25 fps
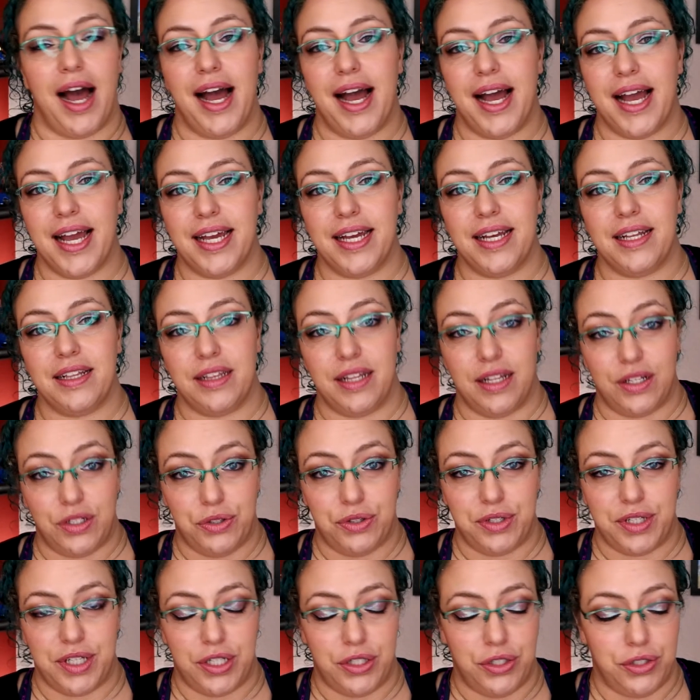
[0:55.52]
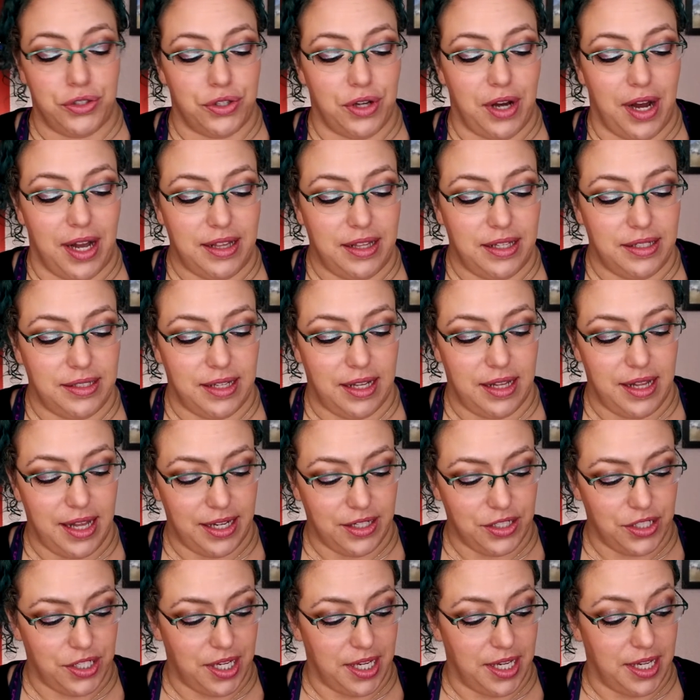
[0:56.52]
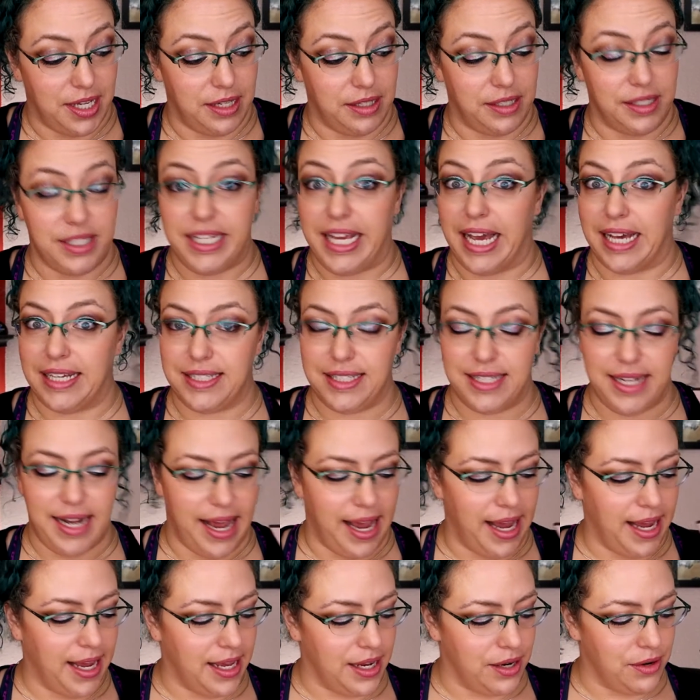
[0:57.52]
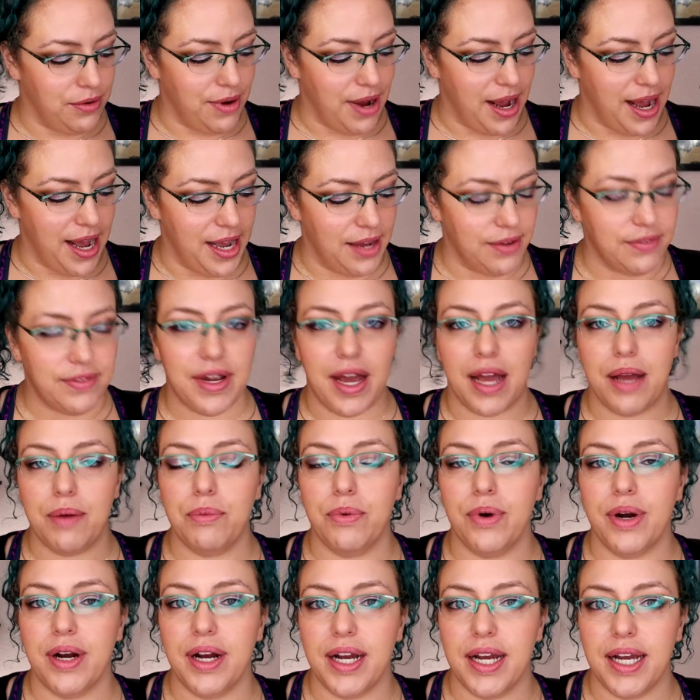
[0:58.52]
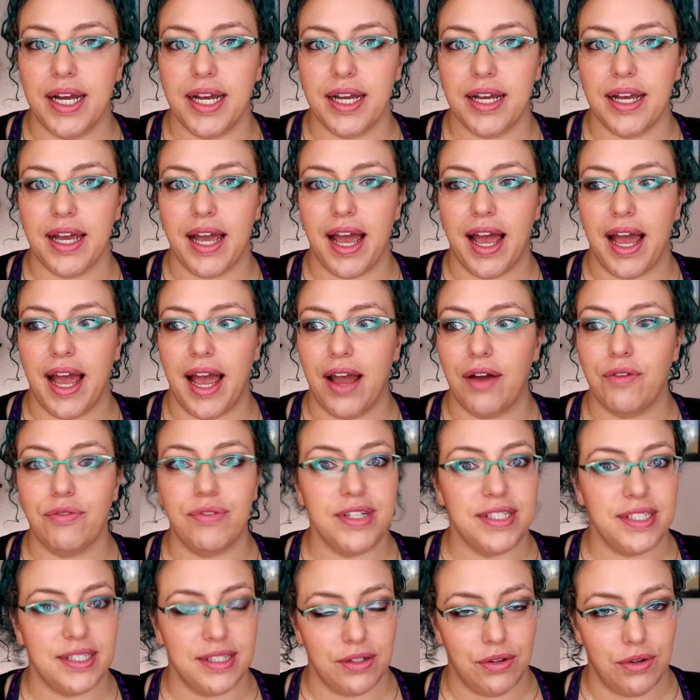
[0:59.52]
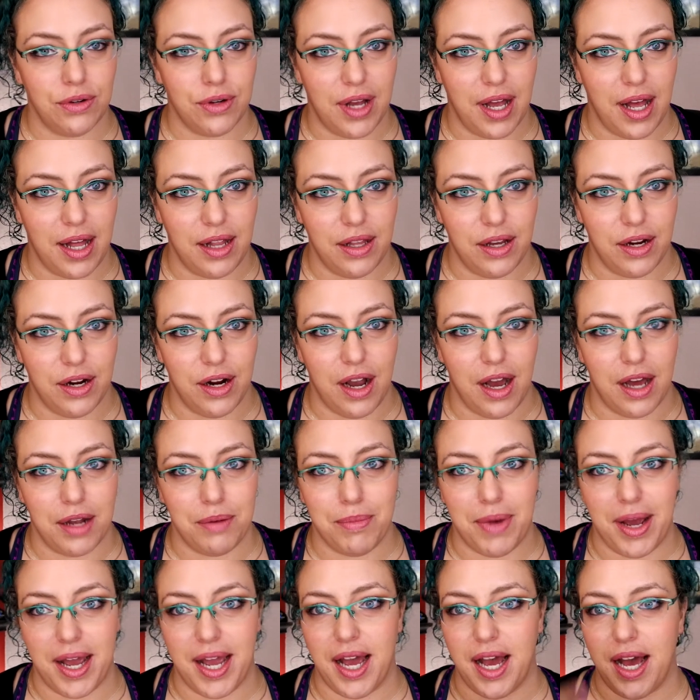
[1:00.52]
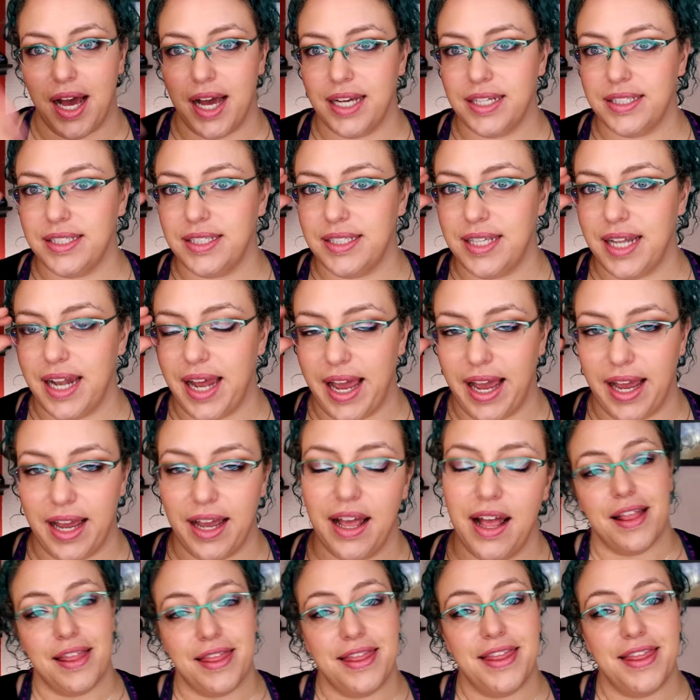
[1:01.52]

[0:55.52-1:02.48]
I literally just got this collection yesterday. It arrived. I'm wearing every single color on my eyes today.